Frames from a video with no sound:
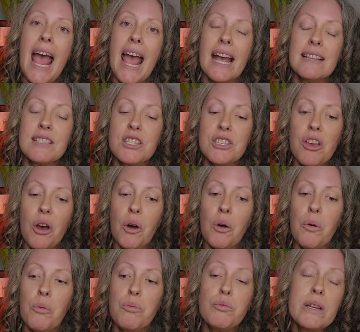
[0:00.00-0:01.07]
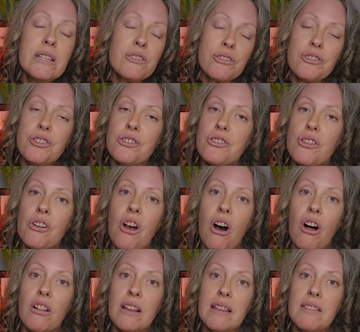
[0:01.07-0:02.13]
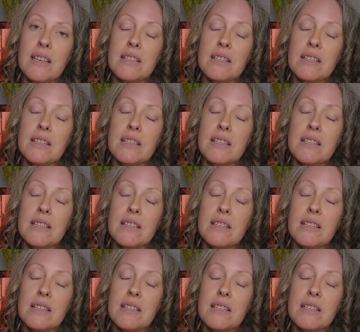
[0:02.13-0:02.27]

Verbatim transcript: And so researchers are calling